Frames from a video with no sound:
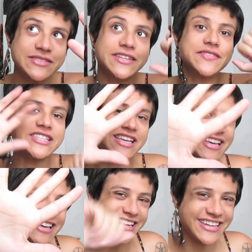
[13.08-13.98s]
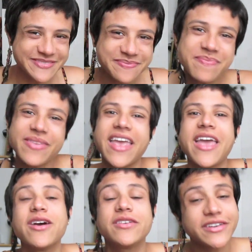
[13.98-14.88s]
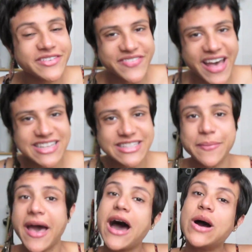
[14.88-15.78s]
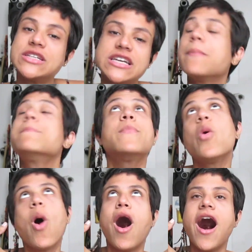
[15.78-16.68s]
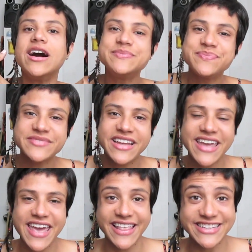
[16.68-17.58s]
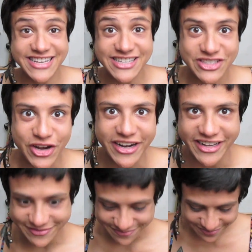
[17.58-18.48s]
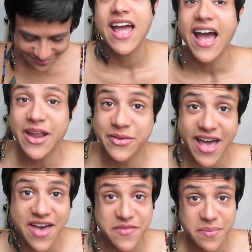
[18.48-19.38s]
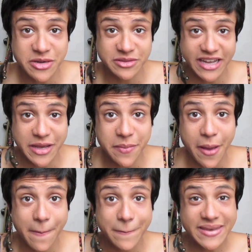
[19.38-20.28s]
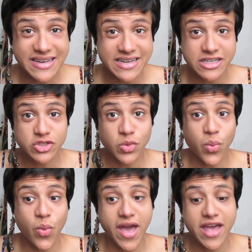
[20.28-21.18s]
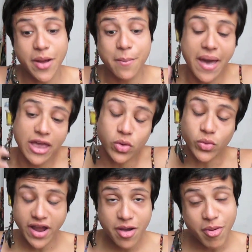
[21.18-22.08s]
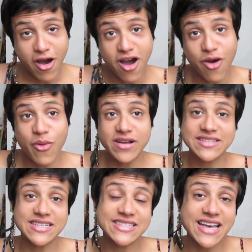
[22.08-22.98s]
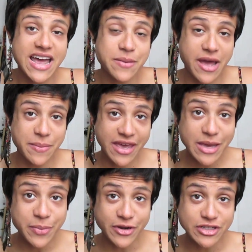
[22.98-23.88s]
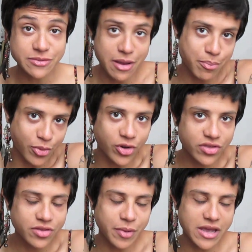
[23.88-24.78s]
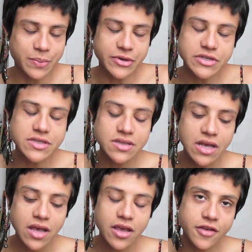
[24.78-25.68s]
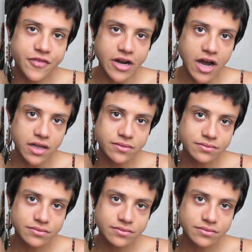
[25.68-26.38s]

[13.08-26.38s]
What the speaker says: fun facts about moi. Okay, let's get started. I don't have a middle name because when my grandpa went to sign my papers, my birth papers, he forgot.